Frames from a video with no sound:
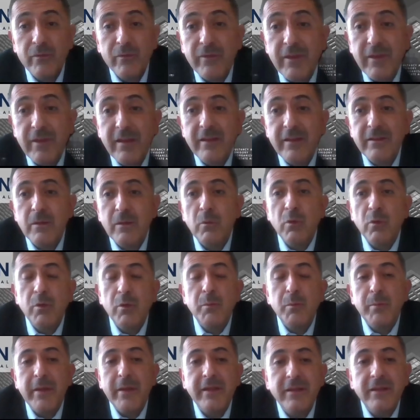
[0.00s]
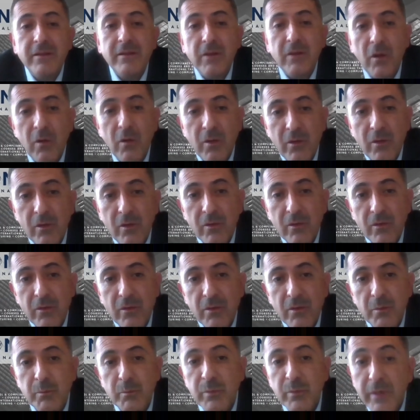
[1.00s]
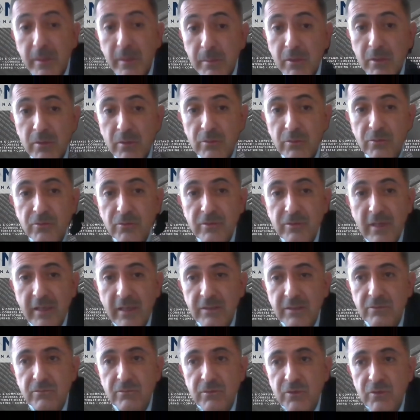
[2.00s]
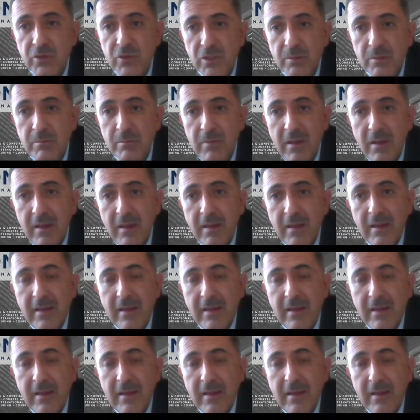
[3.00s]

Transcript: they will be paying on the previous tax regime.